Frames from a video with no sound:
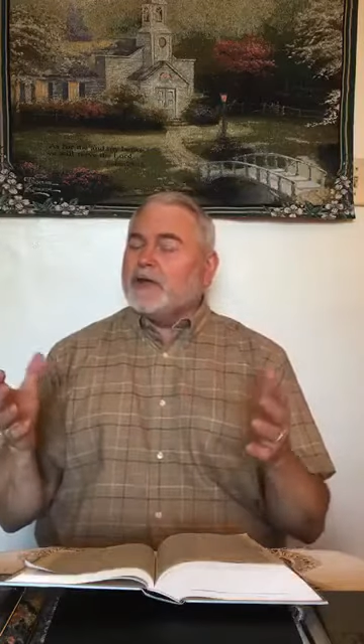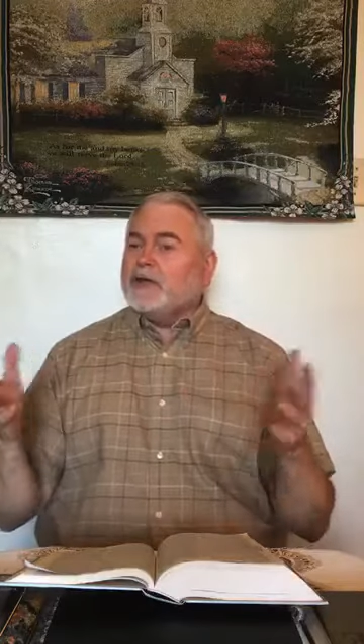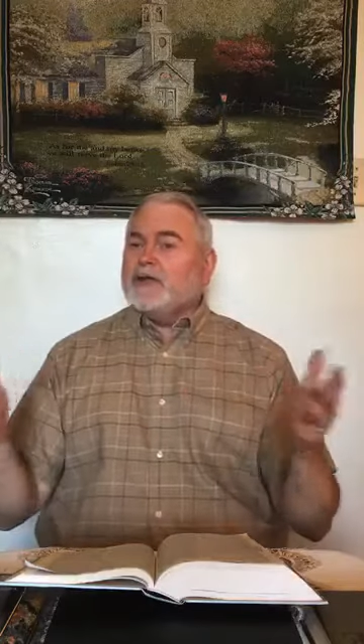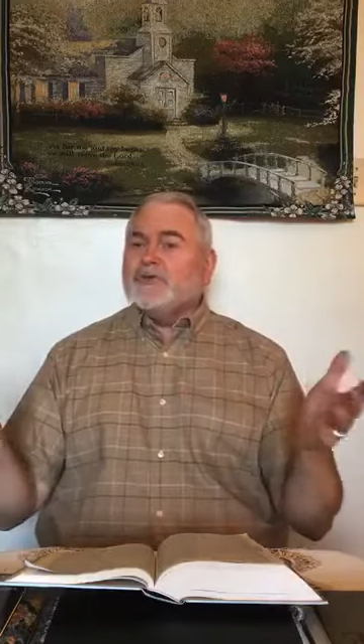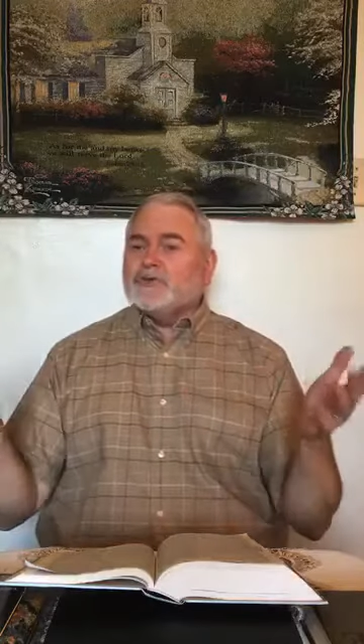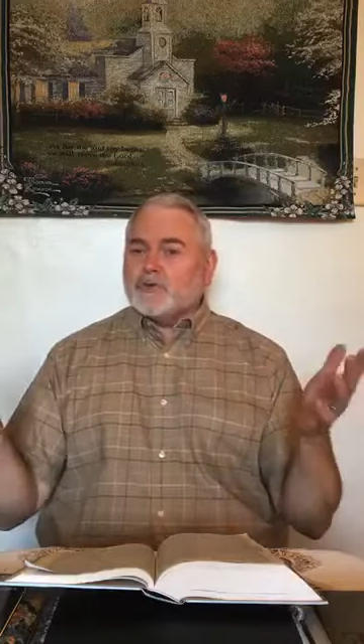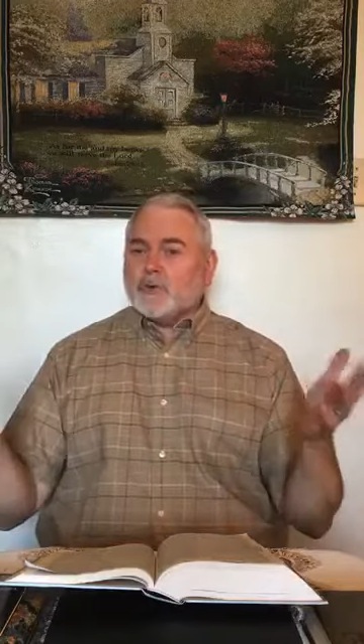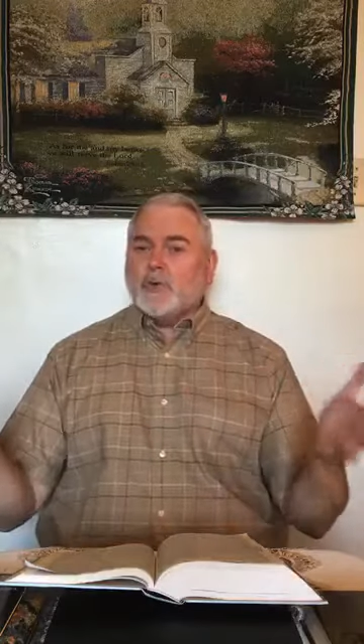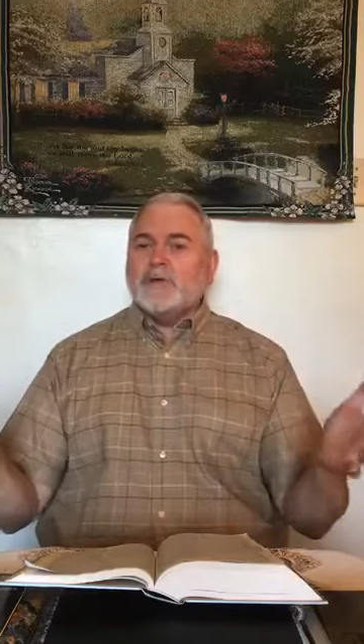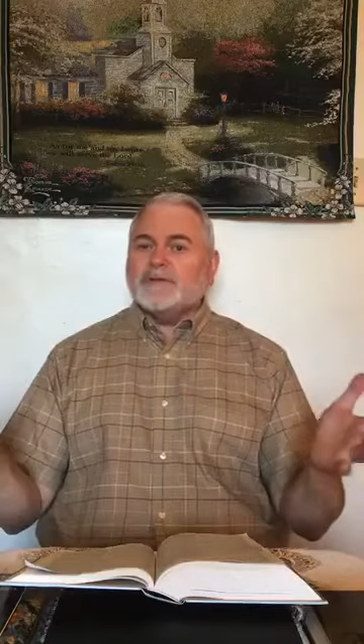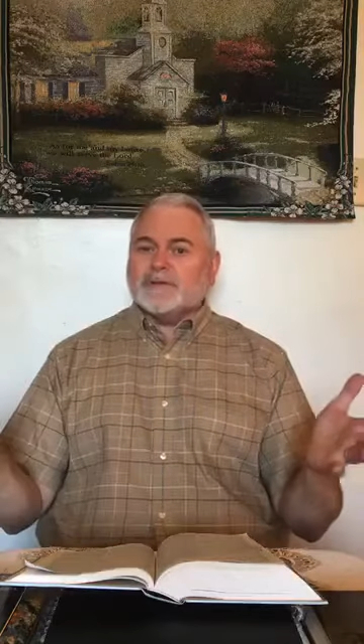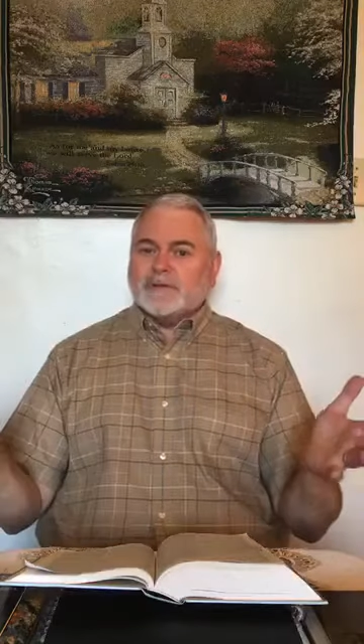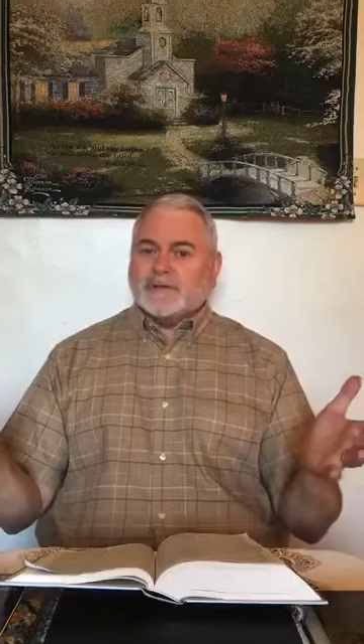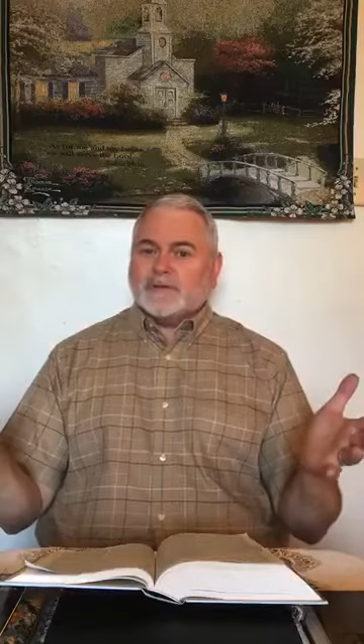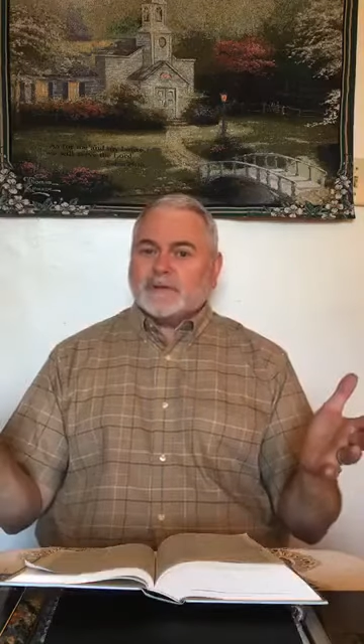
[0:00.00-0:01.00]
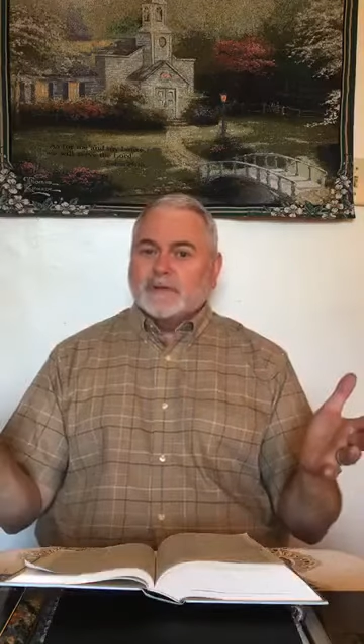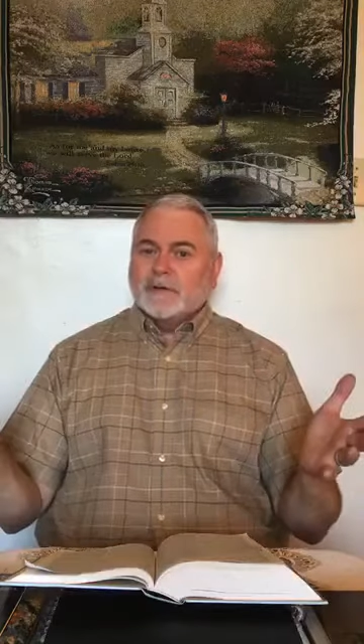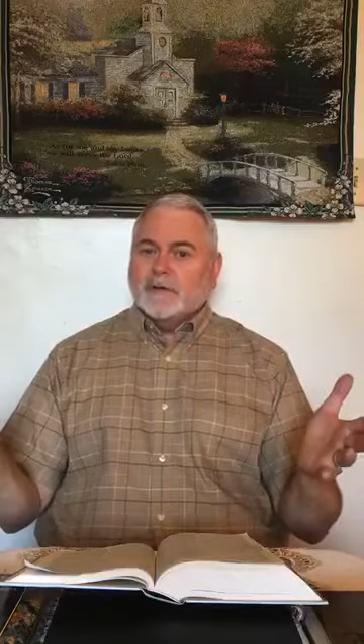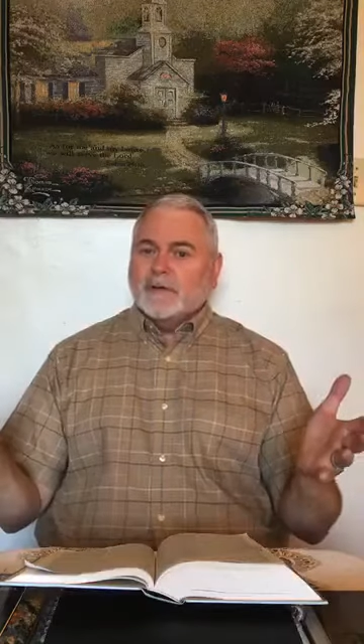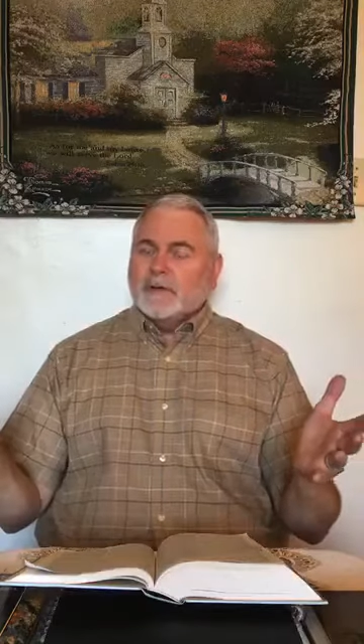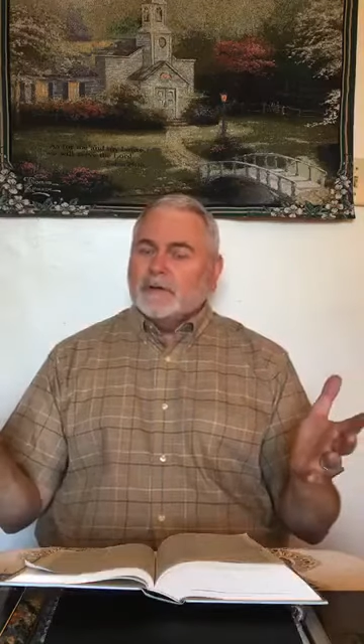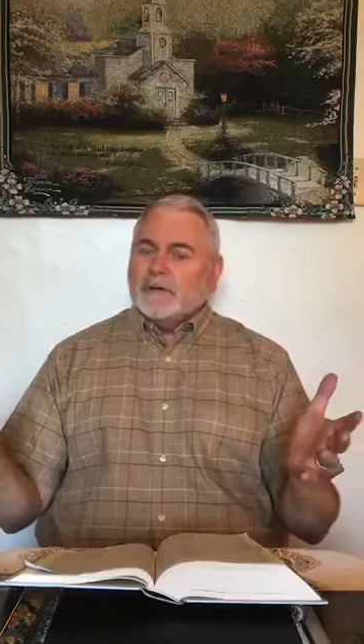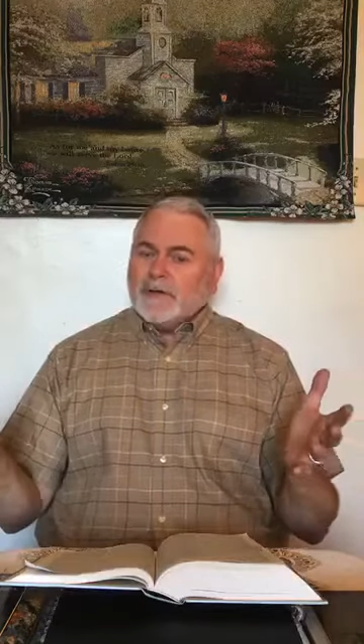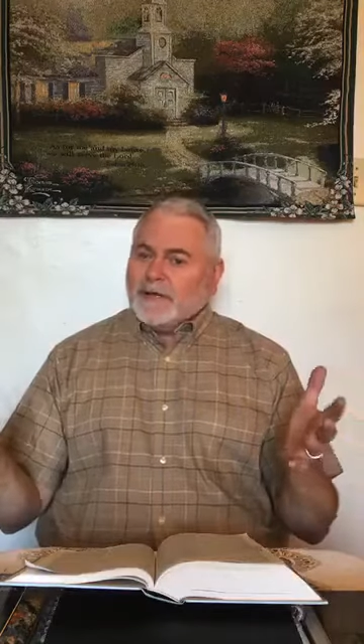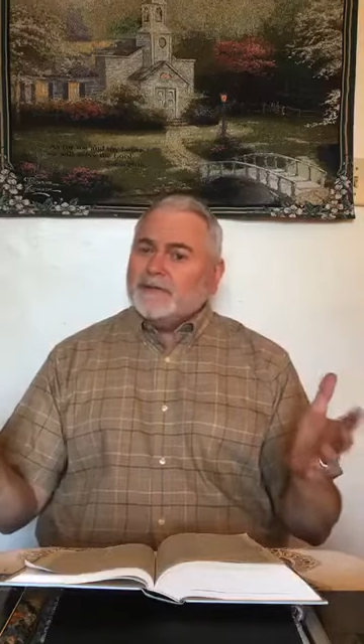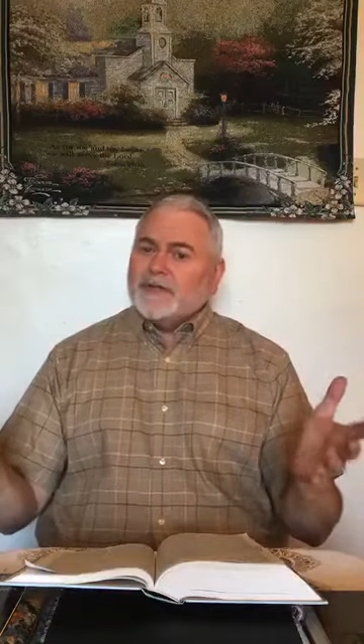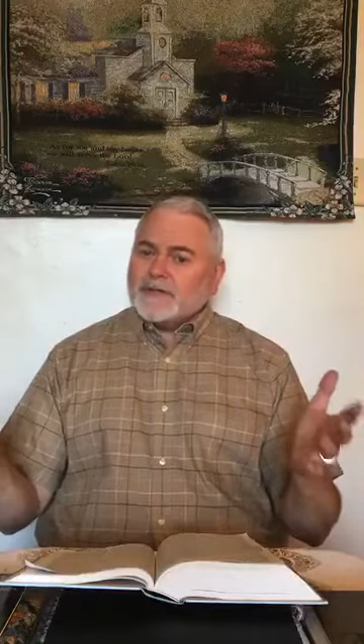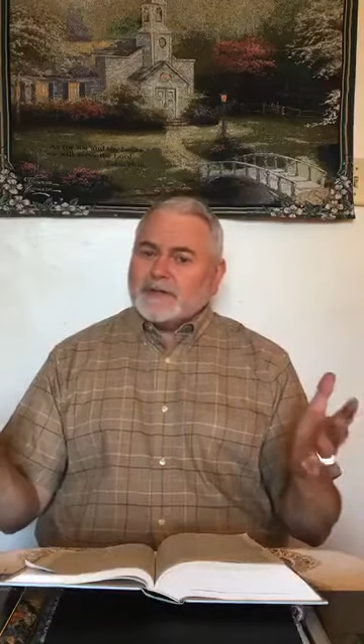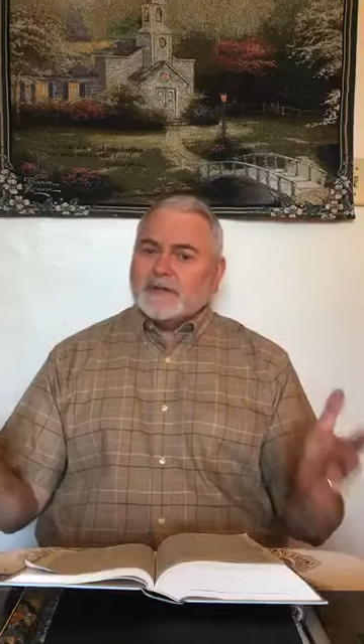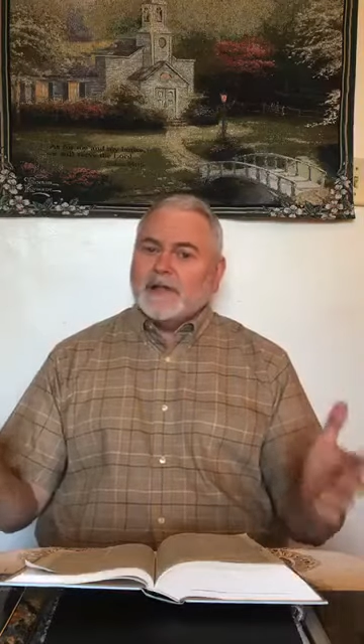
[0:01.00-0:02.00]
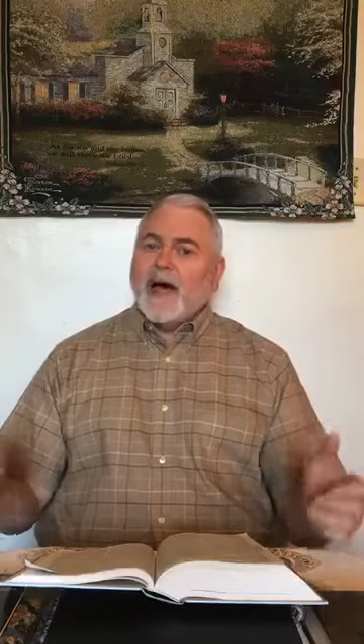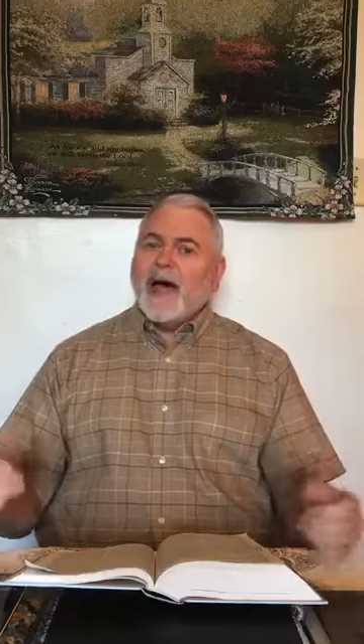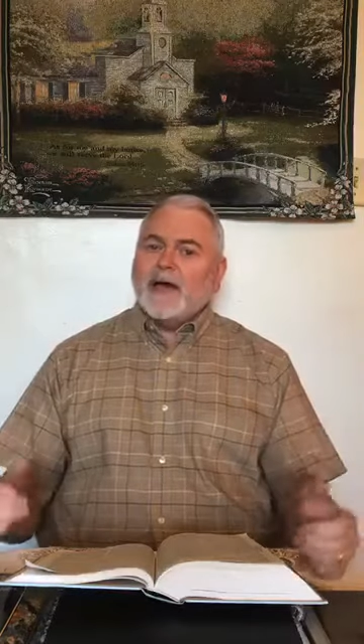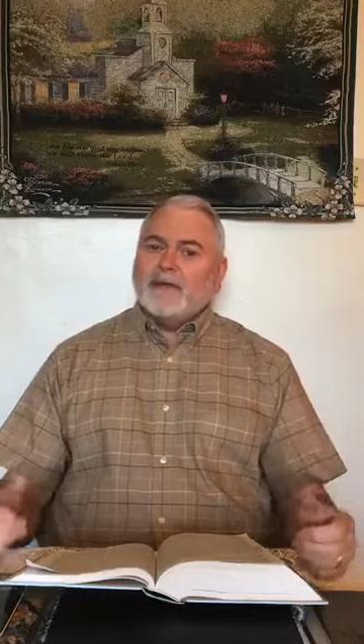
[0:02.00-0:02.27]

good choices in this life